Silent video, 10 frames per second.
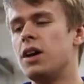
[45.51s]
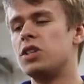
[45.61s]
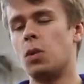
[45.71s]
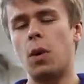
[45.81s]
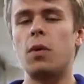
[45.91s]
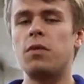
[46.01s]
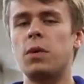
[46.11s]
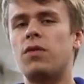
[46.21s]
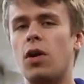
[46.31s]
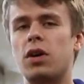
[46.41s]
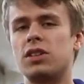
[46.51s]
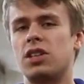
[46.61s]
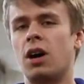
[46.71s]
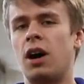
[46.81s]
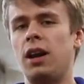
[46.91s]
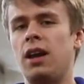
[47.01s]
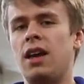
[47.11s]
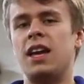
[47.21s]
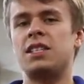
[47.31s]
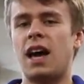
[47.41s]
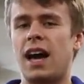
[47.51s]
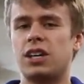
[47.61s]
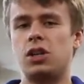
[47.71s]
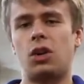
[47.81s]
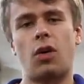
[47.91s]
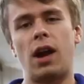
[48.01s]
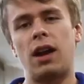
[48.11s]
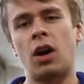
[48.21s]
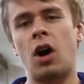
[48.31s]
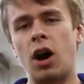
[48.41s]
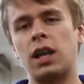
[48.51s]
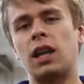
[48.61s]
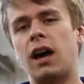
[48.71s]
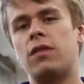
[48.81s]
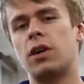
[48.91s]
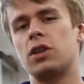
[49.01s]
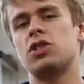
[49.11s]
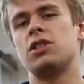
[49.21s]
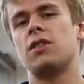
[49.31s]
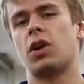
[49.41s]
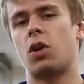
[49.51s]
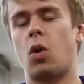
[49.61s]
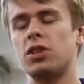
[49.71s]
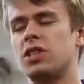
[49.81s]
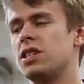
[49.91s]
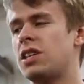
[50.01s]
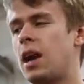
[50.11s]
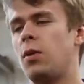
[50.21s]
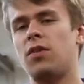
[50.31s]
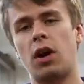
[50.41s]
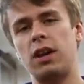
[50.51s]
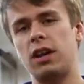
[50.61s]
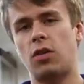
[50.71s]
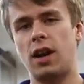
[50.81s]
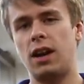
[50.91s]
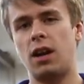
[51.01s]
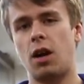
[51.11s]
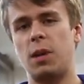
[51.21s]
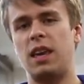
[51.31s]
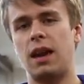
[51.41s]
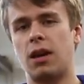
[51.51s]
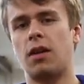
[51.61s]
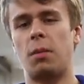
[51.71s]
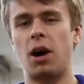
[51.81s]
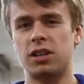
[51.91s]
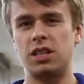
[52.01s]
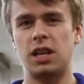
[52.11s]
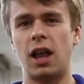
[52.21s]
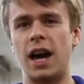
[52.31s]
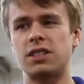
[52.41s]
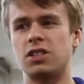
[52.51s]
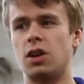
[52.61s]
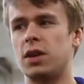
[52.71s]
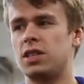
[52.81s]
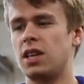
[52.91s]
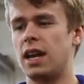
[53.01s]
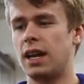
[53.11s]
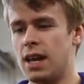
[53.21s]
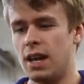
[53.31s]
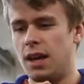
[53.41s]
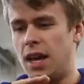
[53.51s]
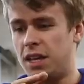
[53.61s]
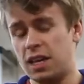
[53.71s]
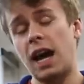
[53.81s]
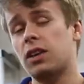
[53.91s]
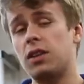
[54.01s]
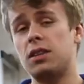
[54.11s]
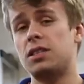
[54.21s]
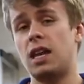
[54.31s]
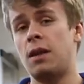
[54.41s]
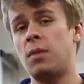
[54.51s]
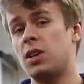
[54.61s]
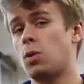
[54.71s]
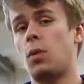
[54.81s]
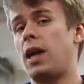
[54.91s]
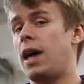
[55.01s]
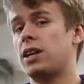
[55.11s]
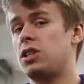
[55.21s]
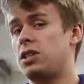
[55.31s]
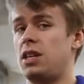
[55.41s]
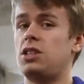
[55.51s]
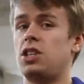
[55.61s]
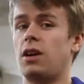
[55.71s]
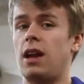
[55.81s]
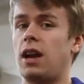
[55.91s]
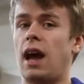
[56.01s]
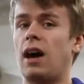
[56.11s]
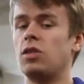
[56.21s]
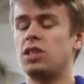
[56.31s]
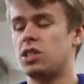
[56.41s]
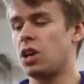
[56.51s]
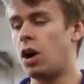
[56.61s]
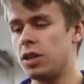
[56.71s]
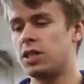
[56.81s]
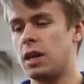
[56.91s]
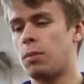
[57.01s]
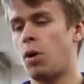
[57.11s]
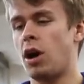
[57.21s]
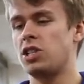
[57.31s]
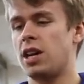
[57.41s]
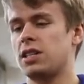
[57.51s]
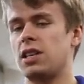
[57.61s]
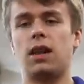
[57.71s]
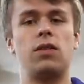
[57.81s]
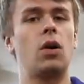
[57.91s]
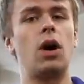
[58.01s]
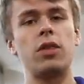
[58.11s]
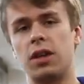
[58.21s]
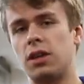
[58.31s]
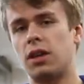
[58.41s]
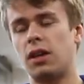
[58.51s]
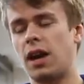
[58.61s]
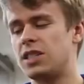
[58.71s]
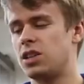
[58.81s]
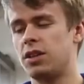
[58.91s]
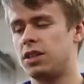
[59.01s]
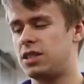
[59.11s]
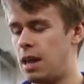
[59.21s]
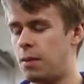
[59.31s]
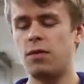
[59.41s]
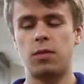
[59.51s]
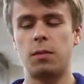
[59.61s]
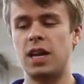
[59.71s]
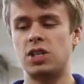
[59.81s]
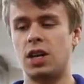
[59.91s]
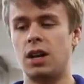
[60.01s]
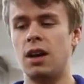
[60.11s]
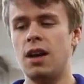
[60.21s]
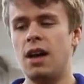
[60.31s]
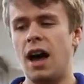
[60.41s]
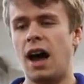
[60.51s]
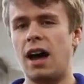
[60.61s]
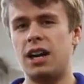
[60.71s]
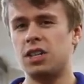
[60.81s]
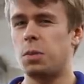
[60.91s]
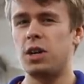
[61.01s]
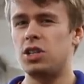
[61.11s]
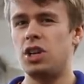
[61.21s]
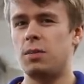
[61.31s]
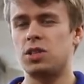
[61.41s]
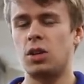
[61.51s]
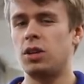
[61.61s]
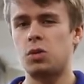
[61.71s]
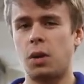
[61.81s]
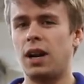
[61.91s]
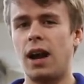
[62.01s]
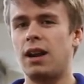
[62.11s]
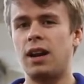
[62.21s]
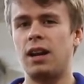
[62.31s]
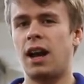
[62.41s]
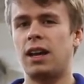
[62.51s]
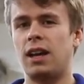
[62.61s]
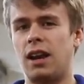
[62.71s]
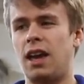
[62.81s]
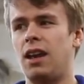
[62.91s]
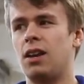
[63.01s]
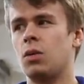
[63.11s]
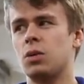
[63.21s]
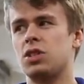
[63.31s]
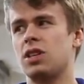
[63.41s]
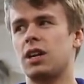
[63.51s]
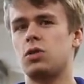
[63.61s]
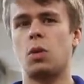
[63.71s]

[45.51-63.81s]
So what we've been focusing on is actually creating online versions of our courses, and we've already created our beginner epoxy class, so it's like exactly the same as what we actually teach here in-house. It's all the same projects. I give you all the guys all the same information, and it's pretty cheap. It's only $29.99 Canadian, which is like